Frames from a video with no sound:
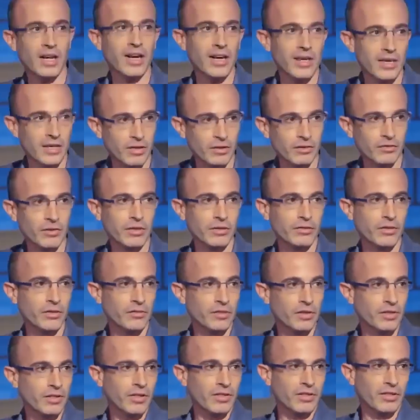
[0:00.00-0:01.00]
guy and an
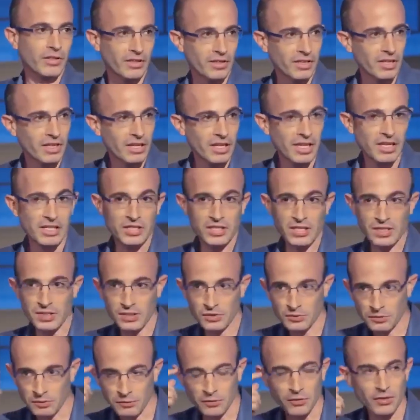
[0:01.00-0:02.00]
attractive girl, and
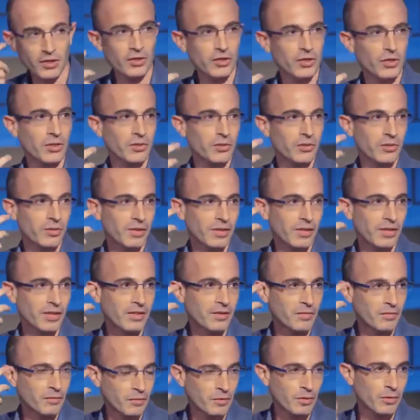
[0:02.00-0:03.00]
just follow
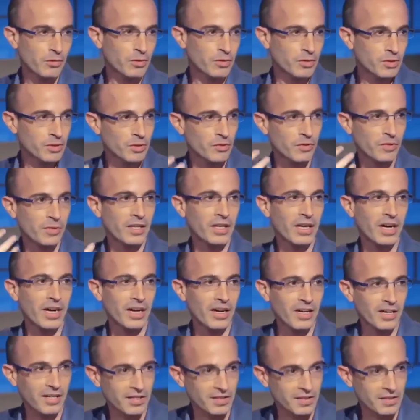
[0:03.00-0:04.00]
the focus of the
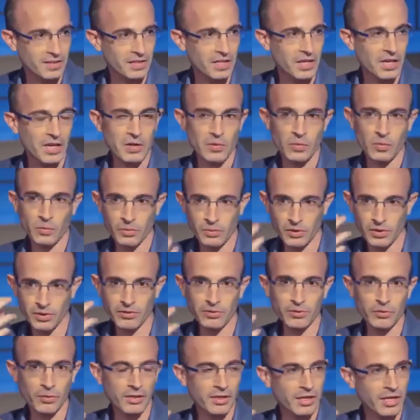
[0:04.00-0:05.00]
eyes.
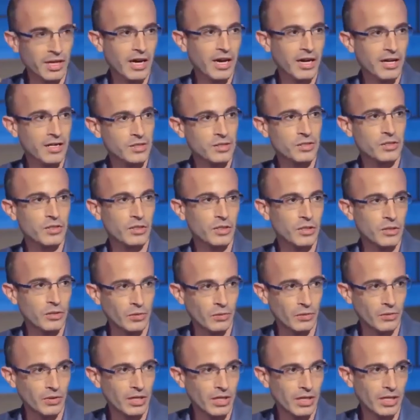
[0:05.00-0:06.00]
Where do the eyes
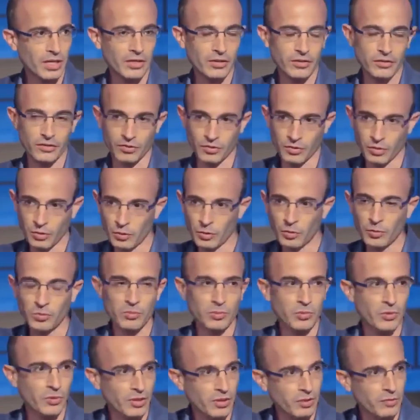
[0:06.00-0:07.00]
go and
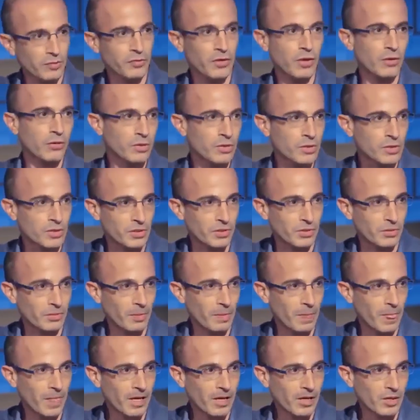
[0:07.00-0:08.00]
whom do they focus on?
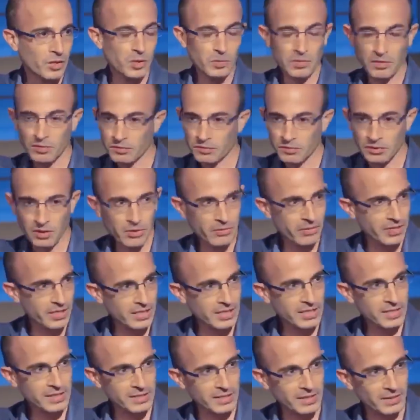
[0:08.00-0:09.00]
It should be very
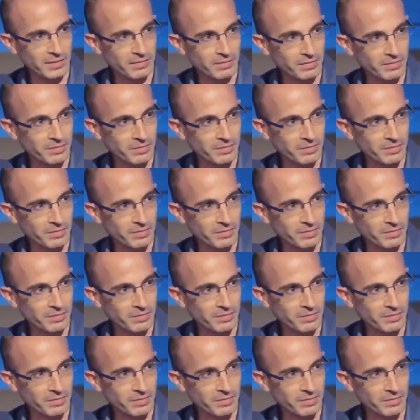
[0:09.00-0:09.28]
easy.